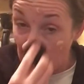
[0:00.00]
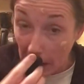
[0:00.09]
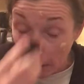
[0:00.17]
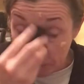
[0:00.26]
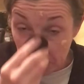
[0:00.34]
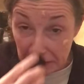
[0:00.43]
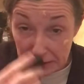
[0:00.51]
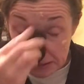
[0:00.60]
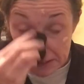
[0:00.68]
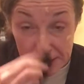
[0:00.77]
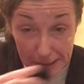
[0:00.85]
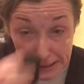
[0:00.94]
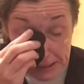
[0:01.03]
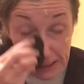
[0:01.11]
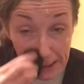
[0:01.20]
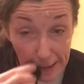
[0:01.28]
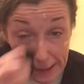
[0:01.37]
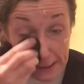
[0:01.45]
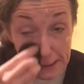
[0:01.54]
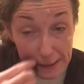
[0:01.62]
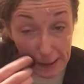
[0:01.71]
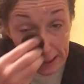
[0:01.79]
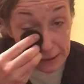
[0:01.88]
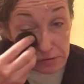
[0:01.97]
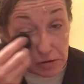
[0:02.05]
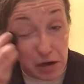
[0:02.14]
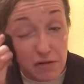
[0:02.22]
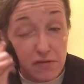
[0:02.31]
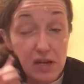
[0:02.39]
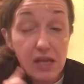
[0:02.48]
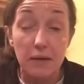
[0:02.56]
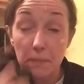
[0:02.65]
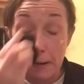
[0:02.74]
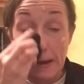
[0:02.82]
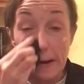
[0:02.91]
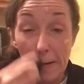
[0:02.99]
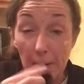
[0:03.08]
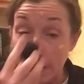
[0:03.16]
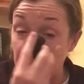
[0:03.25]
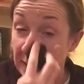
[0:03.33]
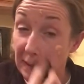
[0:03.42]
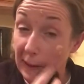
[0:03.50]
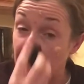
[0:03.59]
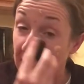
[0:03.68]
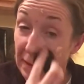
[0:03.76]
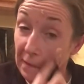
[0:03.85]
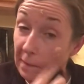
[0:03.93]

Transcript: and I feel that addiction is an extra overlay put onto us.